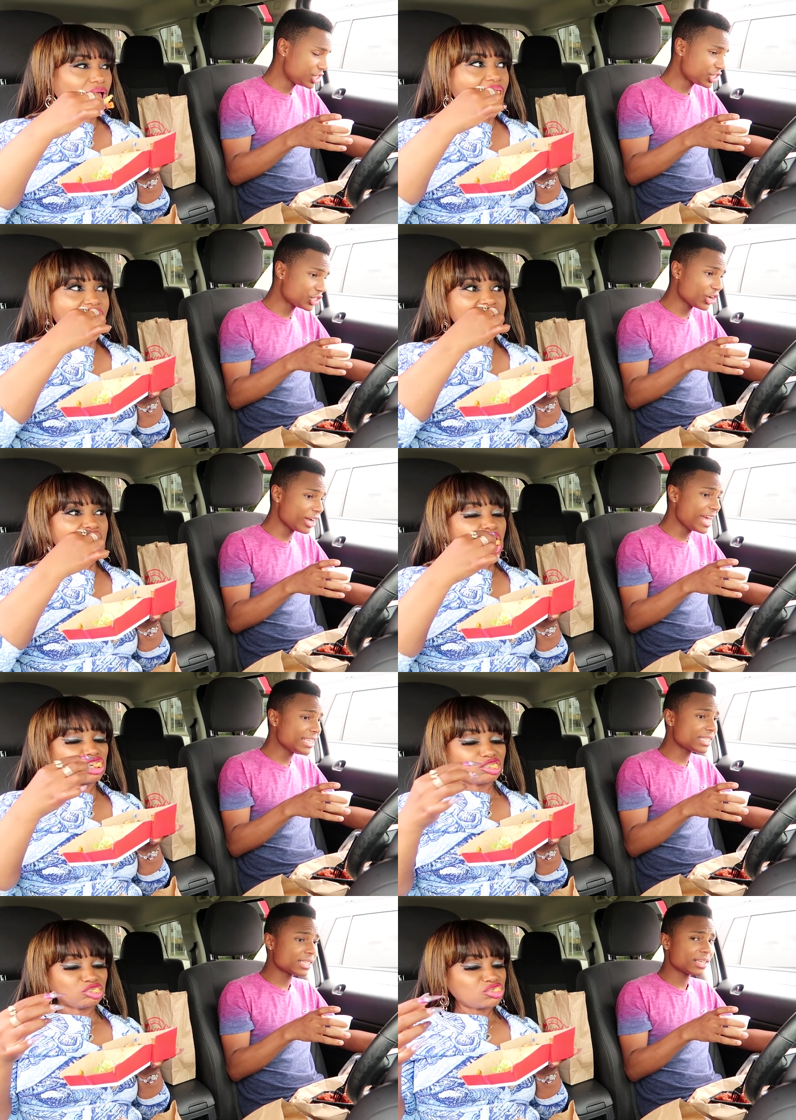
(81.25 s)
Speaker 1: She sure
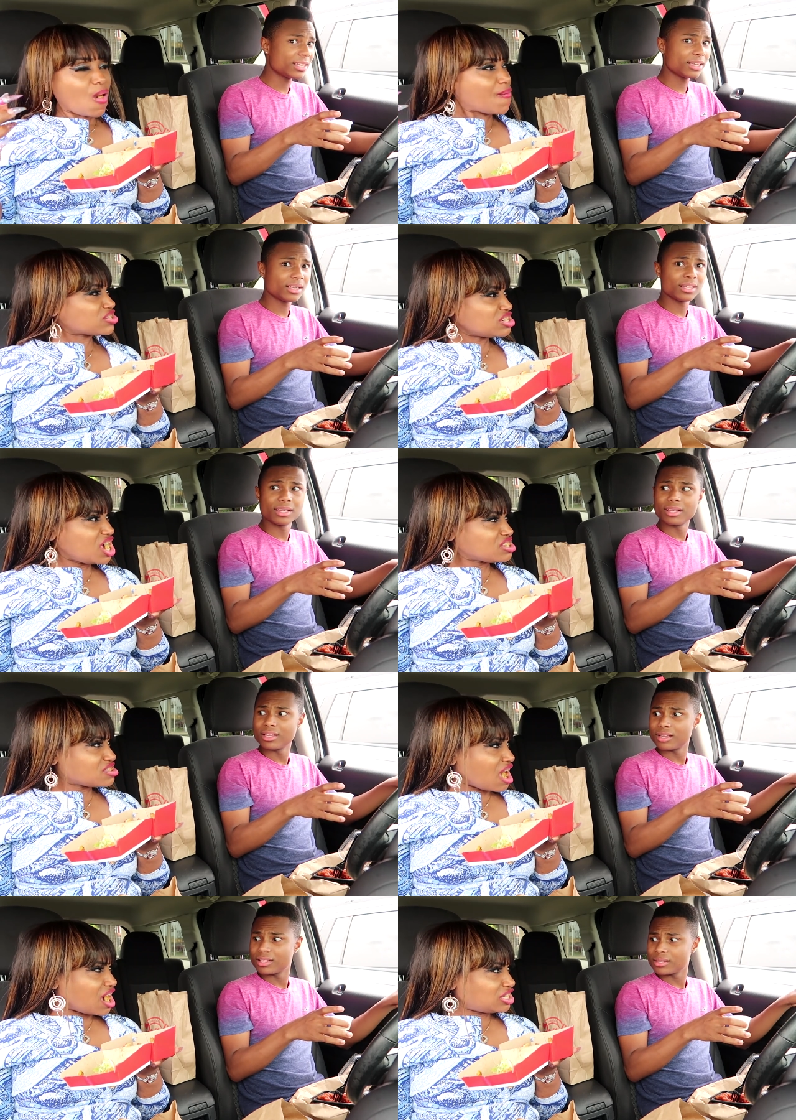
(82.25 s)
is.
Speaker 2: is
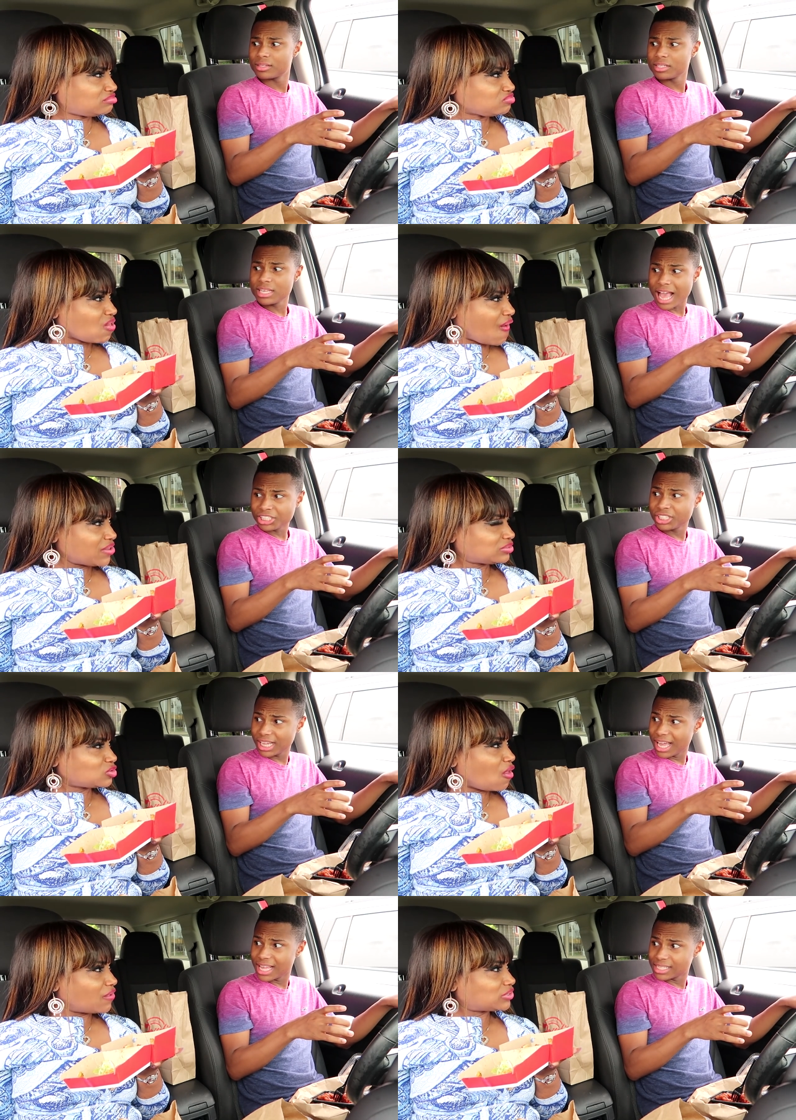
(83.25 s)
not. Yes,
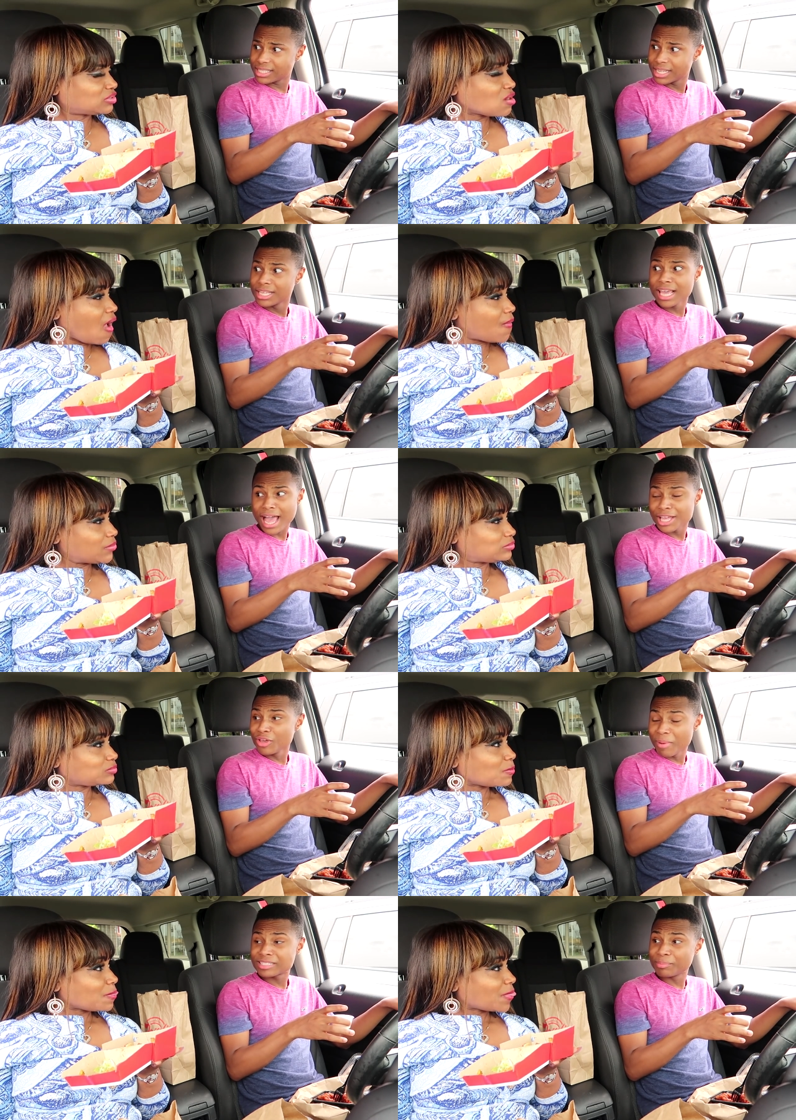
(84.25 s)
she is.
Speaker 1: Yeah,
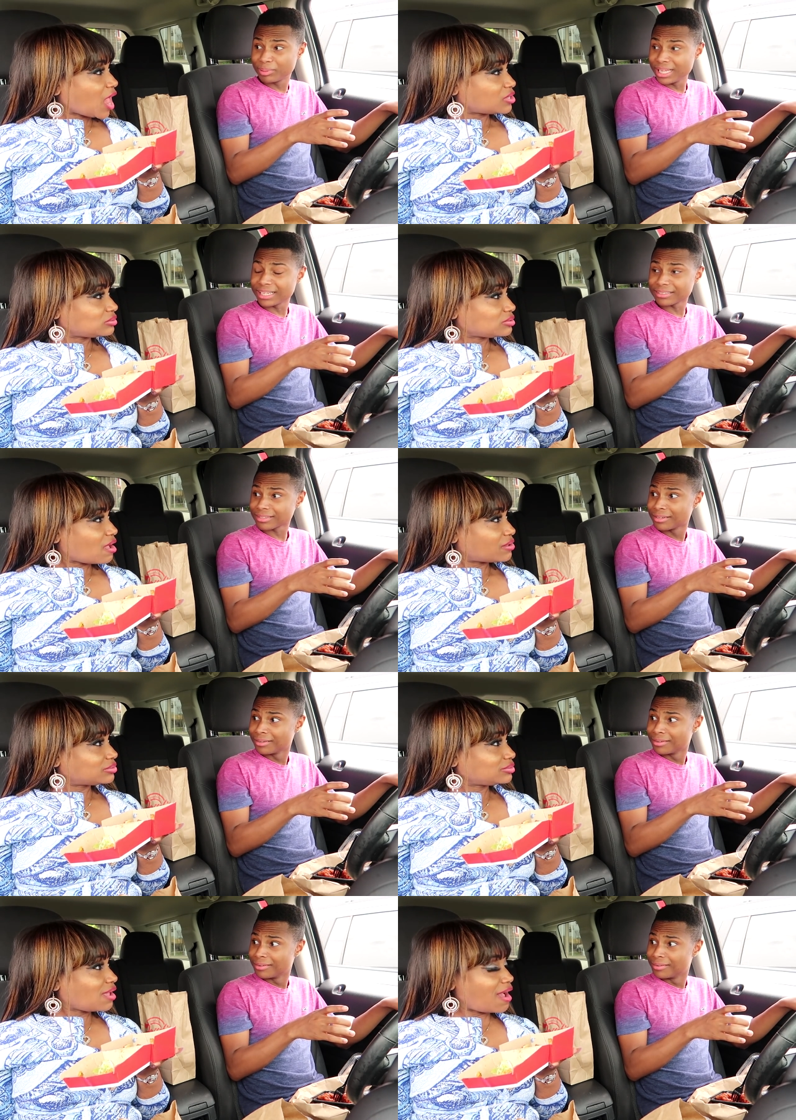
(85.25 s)
you must have blinked.
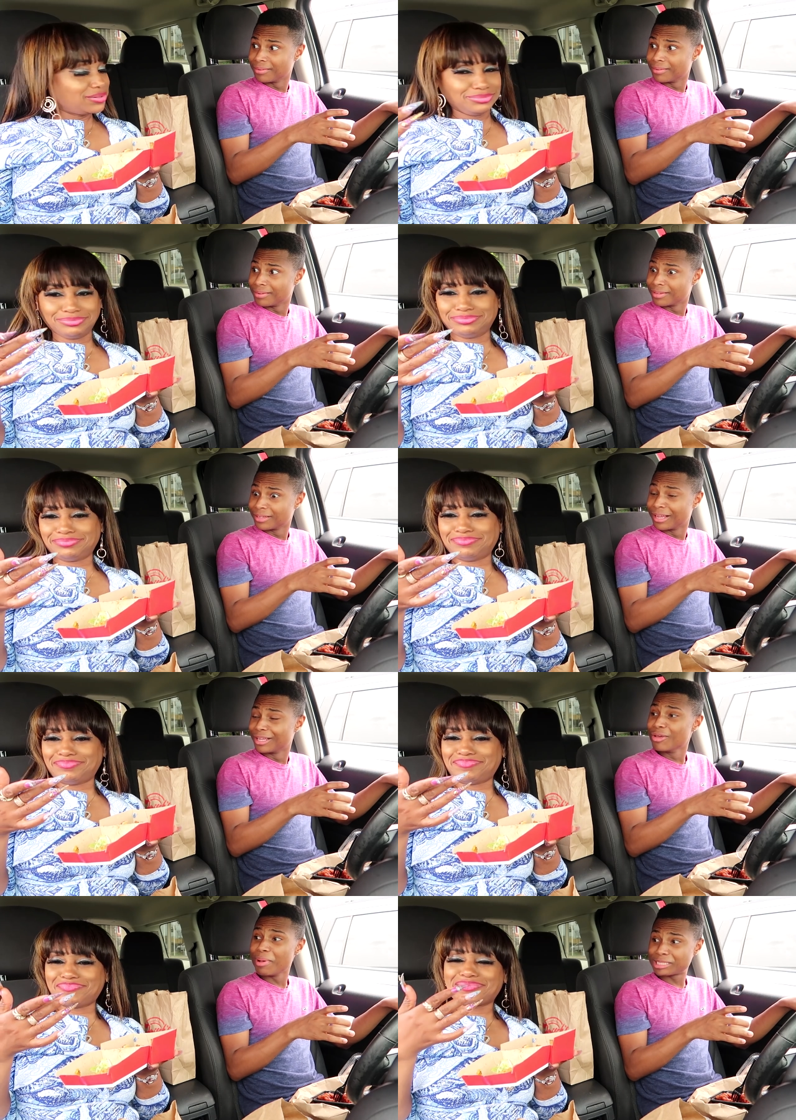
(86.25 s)

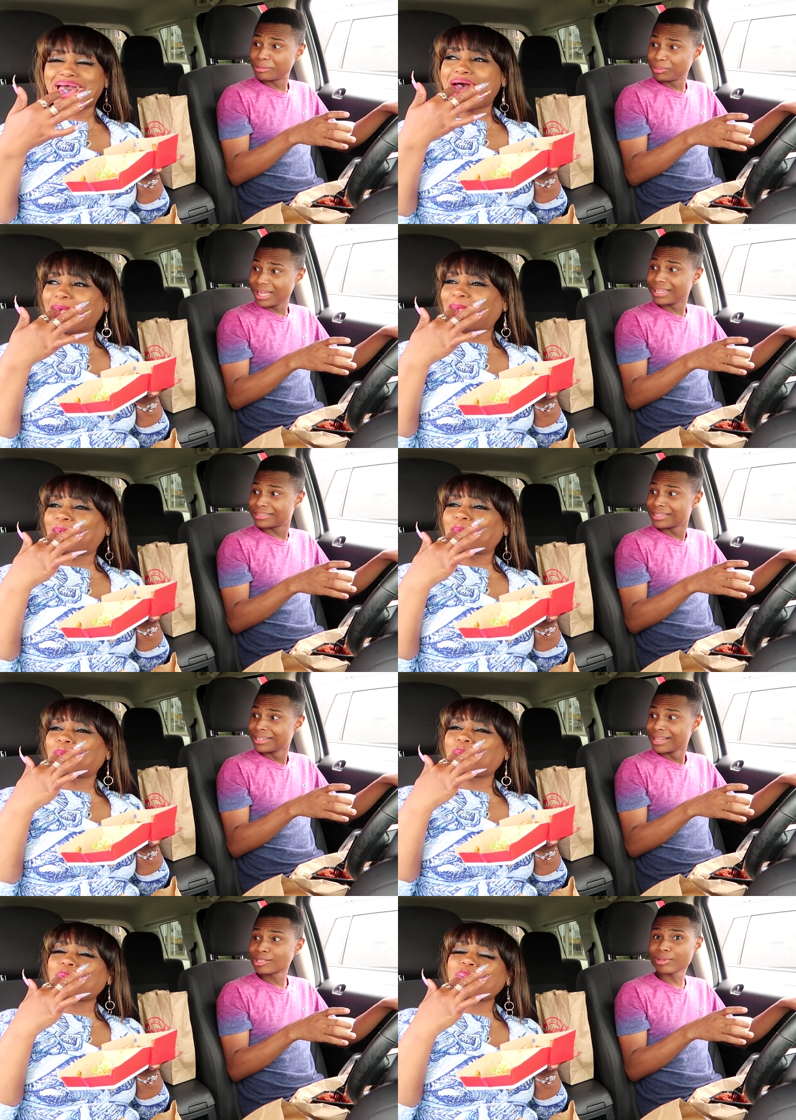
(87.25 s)
You must have blinked.
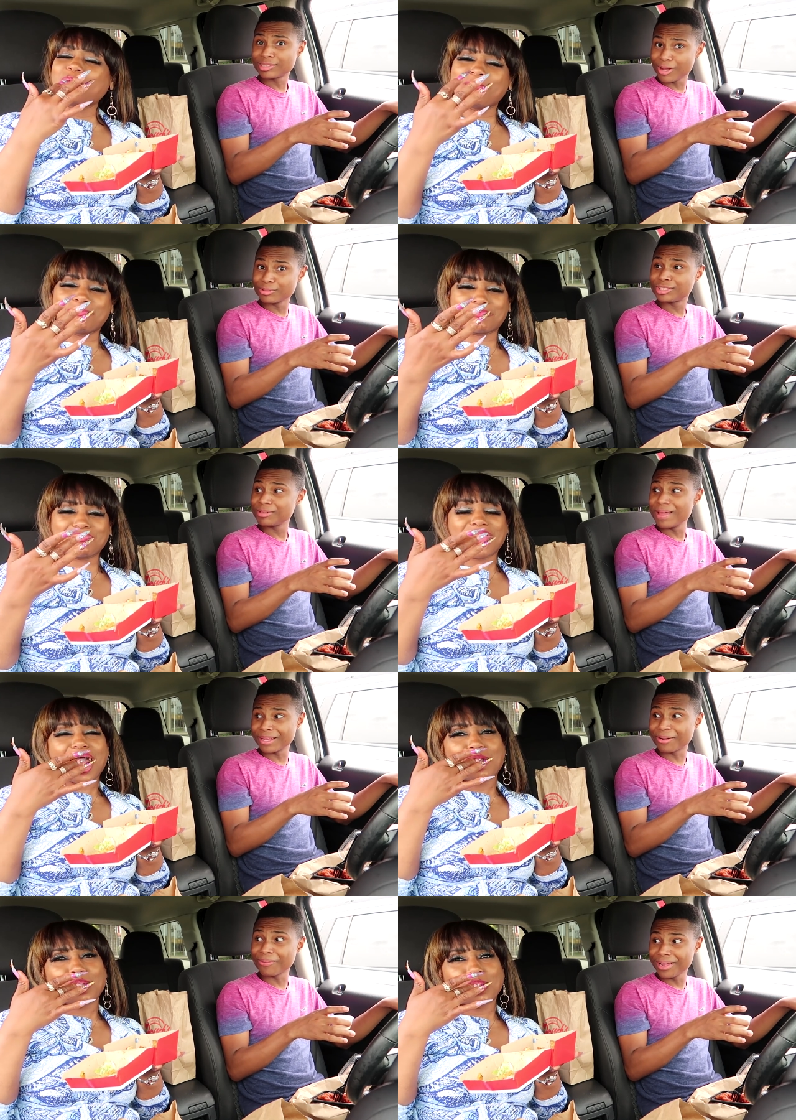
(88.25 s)
That's why I told you she
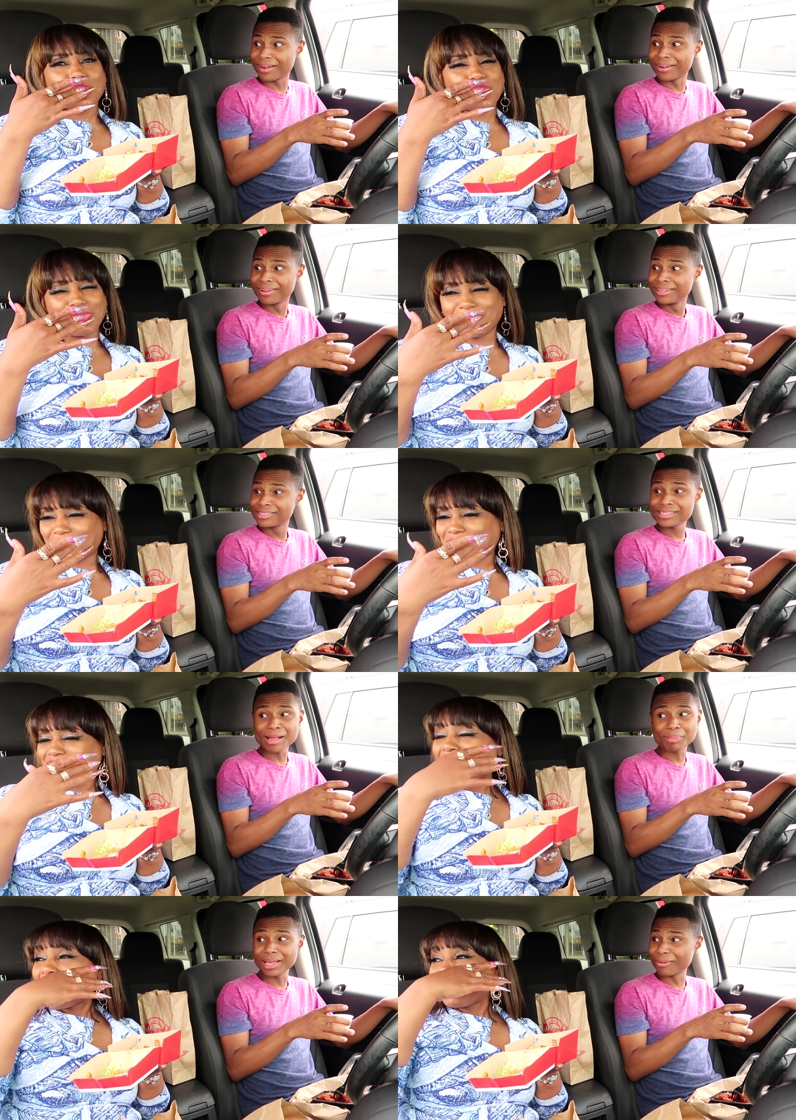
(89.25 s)
made a career. She's
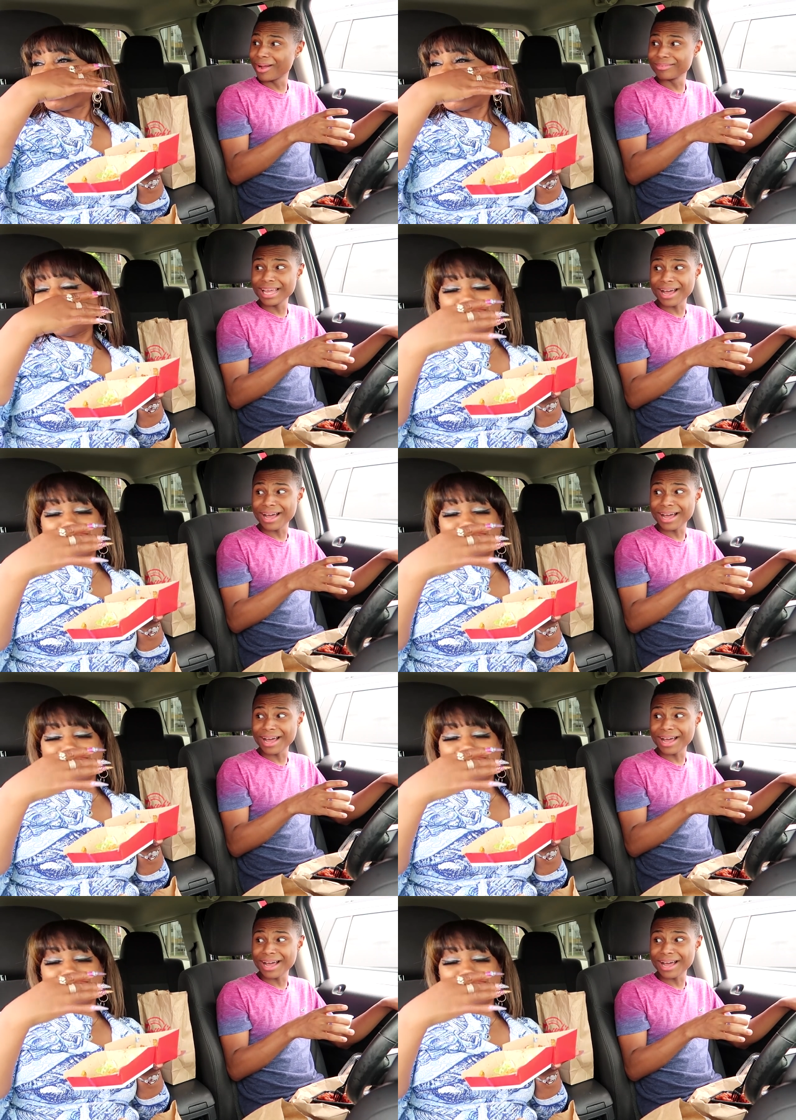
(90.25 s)
not playing around